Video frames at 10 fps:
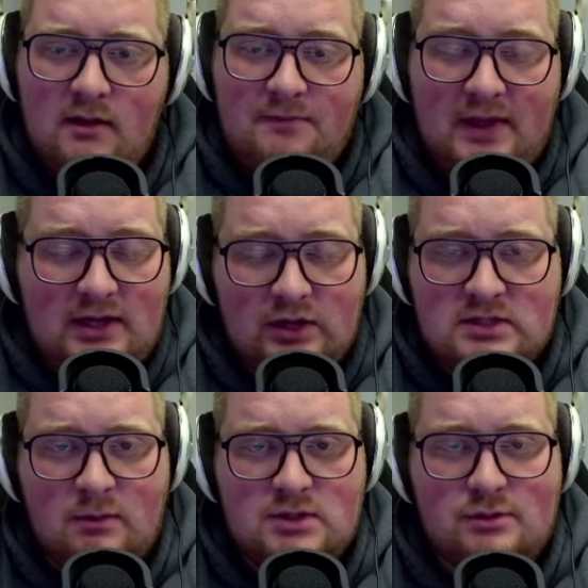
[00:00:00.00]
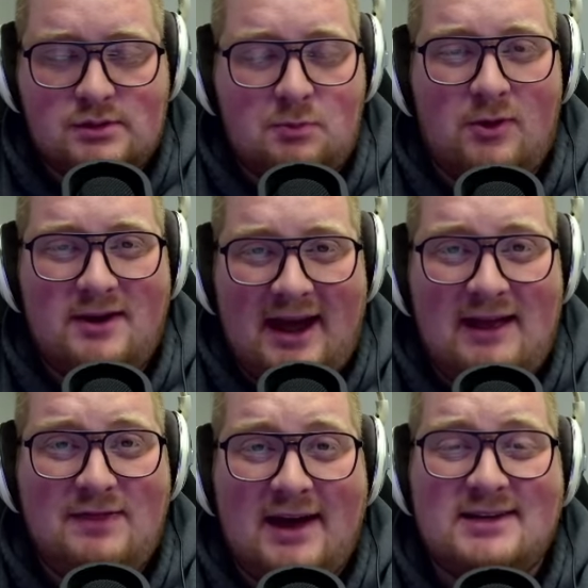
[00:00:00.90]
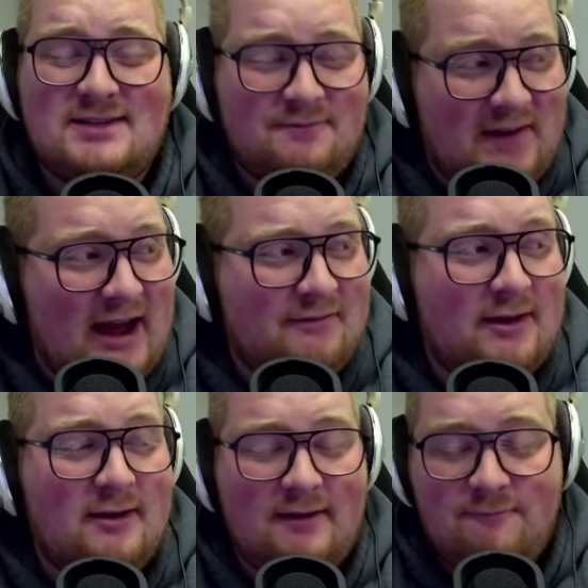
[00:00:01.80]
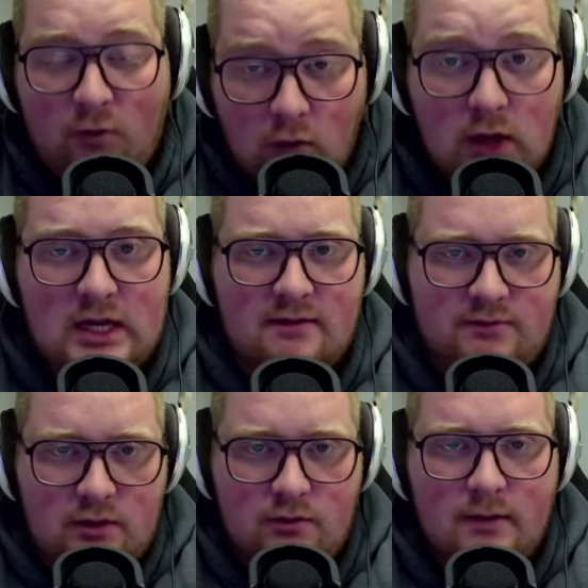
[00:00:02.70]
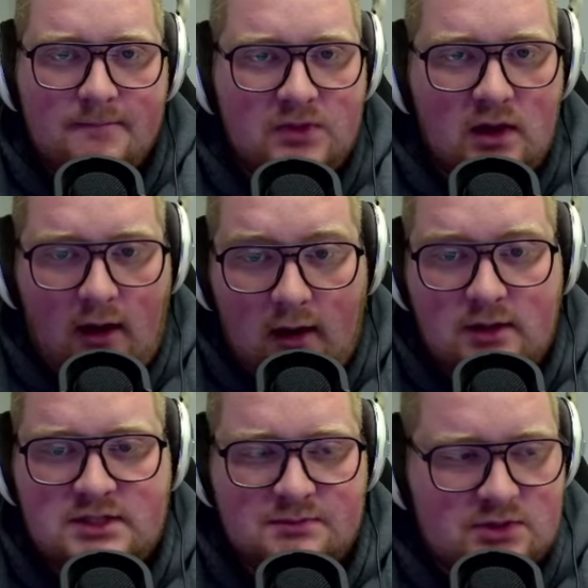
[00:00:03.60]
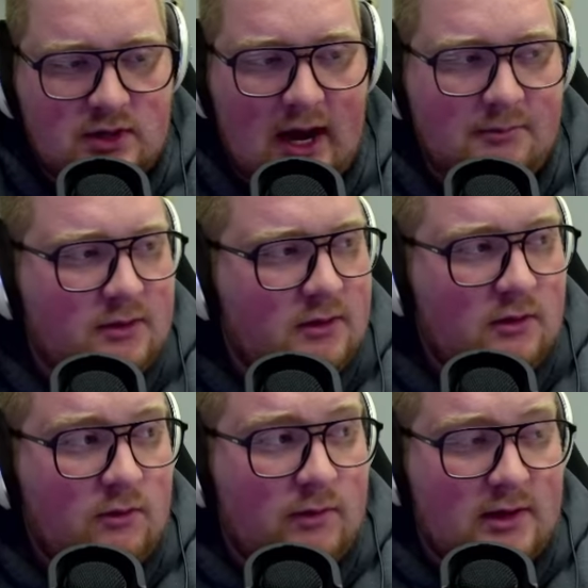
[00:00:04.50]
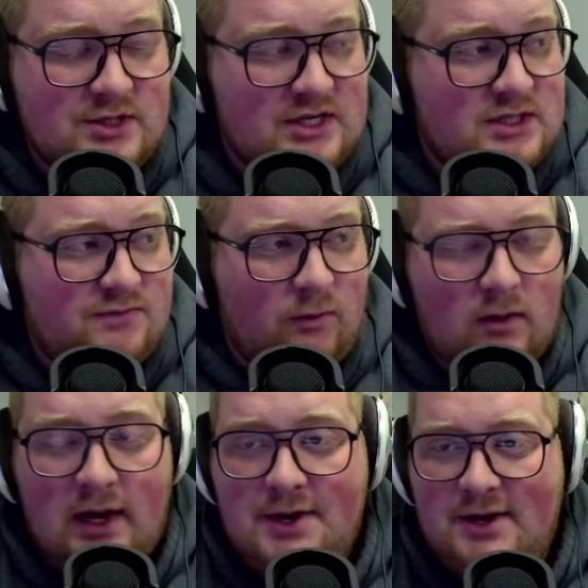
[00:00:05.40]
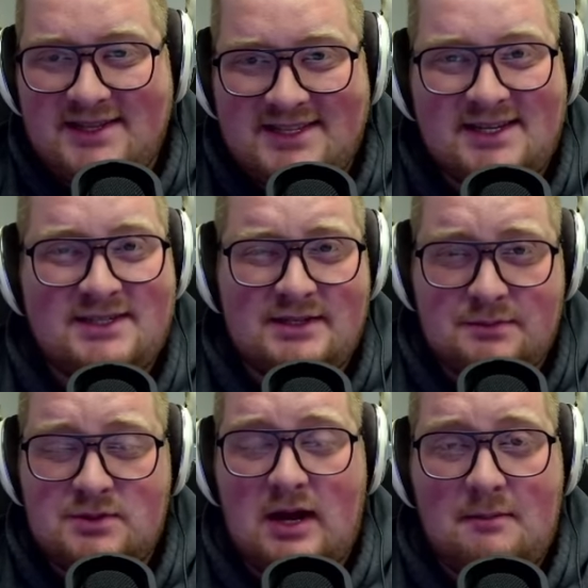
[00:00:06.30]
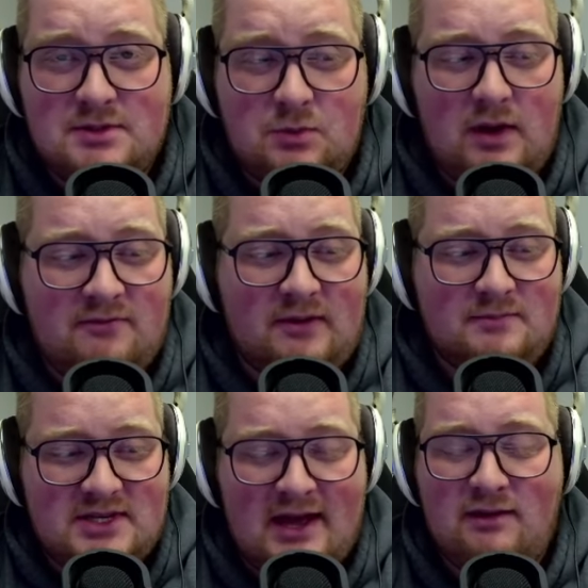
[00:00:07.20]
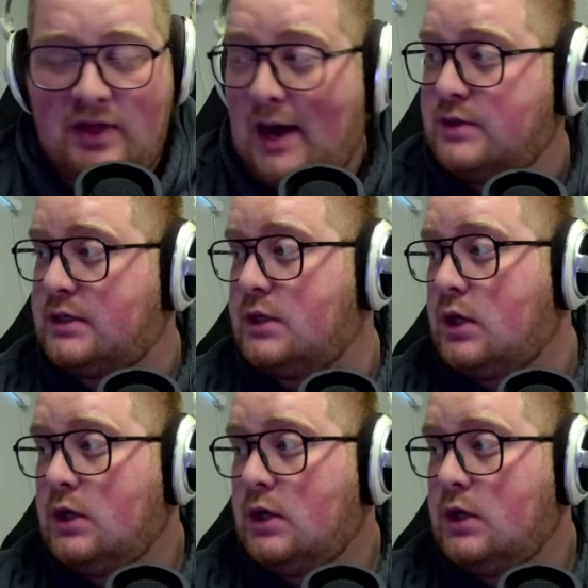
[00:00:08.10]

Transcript: Thank you all so much for the support. 9,540 of you are subscribed. We are just 460 subscribers away from 10,000.